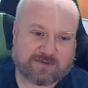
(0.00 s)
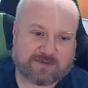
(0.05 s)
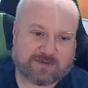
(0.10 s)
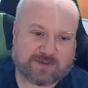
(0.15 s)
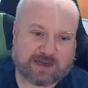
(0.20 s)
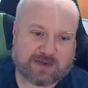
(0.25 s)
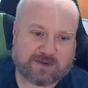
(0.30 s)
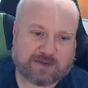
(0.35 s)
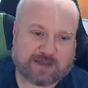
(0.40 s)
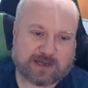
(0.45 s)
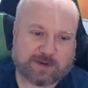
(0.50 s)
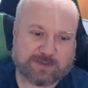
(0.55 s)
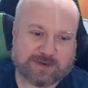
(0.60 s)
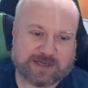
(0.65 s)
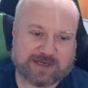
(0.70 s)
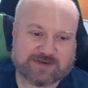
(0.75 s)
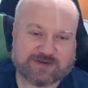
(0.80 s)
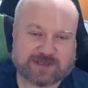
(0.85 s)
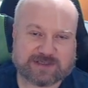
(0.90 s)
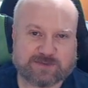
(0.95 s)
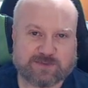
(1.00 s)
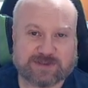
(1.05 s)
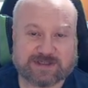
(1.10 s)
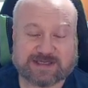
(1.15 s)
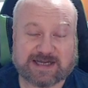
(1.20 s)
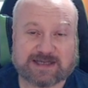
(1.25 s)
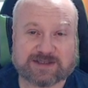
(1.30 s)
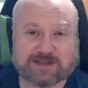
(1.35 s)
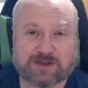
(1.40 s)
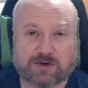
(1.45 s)
that'll be interesting. We
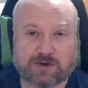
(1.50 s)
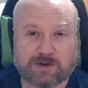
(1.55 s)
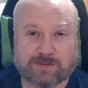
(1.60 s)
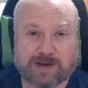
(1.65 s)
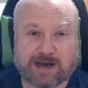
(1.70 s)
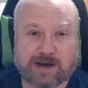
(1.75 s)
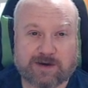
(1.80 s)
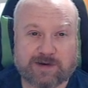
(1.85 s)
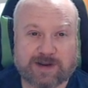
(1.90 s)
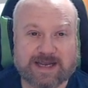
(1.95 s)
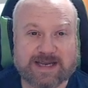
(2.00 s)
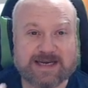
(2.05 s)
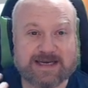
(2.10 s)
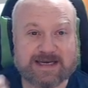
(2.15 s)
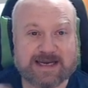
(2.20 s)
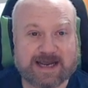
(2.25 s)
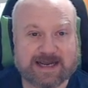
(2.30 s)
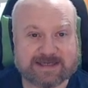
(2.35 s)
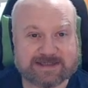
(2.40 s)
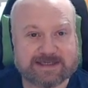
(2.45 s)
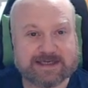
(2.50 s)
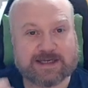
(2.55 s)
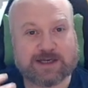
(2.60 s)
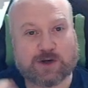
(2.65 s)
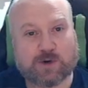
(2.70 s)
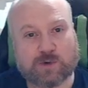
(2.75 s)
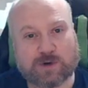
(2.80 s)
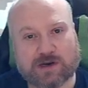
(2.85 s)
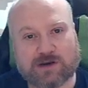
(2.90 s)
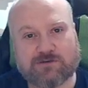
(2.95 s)
start talking about indexing
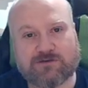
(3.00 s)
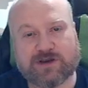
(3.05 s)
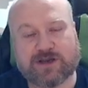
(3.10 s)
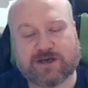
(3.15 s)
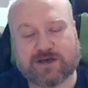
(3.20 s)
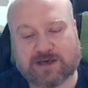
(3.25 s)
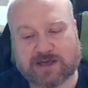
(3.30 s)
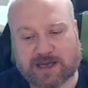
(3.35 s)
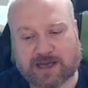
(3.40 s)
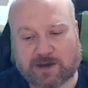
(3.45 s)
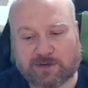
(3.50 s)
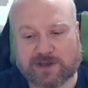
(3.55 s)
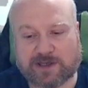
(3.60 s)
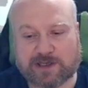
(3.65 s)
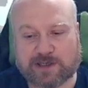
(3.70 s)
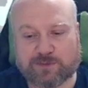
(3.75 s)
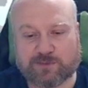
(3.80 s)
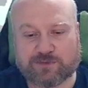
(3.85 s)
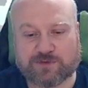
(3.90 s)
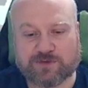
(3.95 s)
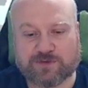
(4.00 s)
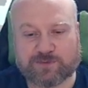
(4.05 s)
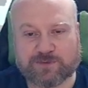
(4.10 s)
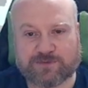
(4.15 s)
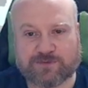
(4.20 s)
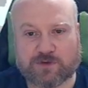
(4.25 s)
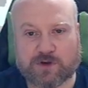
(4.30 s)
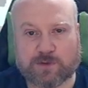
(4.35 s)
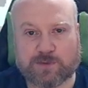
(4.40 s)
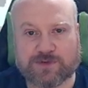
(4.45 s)
and querying and how you can improve
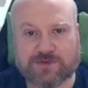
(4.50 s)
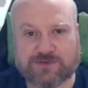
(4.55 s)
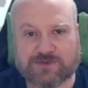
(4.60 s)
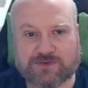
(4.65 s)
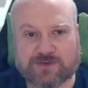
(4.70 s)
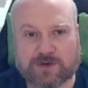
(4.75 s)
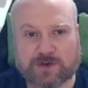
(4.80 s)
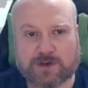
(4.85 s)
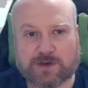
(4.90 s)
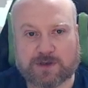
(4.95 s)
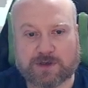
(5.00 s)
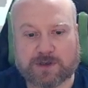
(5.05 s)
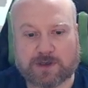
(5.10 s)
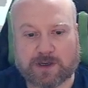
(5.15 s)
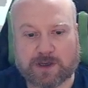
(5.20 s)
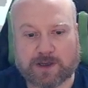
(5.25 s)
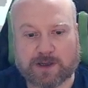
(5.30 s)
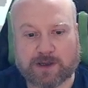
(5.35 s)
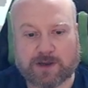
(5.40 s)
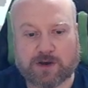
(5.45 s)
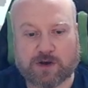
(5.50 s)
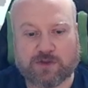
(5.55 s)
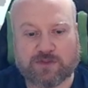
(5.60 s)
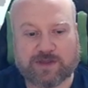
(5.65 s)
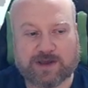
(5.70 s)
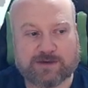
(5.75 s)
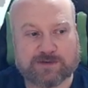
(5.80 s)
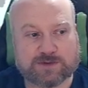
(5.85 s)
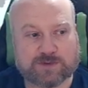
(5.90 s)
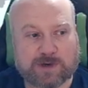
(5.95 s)
performance on
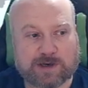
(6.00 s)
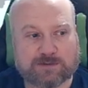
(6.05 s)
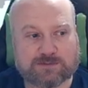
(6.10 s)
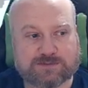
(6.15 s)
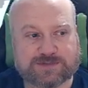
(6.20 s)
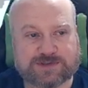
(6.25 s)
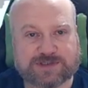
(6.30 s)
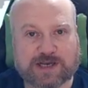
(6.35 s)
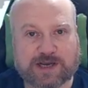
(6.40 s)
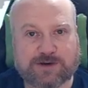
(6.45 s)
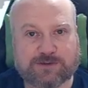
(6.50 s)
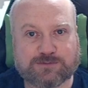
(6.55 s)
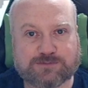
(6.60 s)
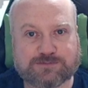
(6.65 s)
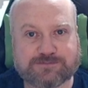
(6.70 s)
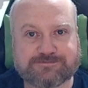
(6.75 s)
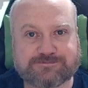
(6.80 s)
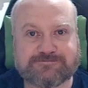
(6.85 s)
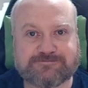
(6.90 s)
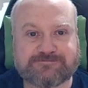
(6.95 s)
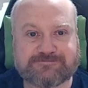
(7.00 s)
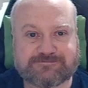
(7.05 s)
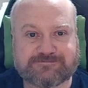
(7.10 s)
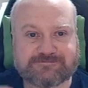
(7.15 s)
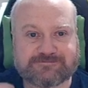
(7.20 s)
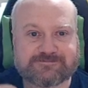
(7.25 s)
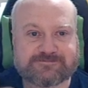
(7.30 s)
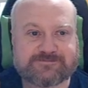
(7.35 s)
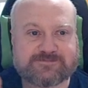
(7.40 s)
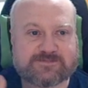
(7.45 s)
there as well. So
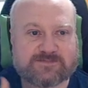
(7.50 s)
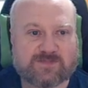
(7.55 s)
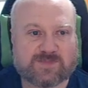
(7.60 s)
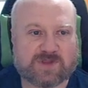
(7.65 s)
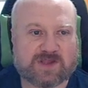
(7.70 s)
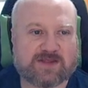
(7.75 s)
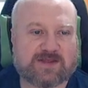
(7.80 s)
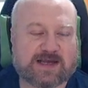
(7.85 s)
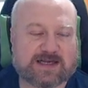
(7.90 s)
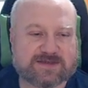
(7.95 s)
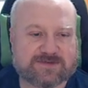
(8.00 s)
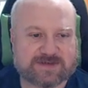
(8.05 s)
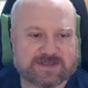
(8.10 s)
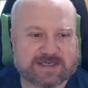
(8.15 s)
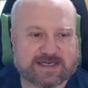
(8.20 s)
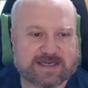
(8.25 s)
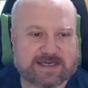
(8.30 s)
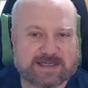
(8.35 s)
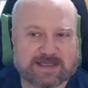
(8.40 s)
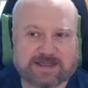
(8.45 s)
thanks for sticking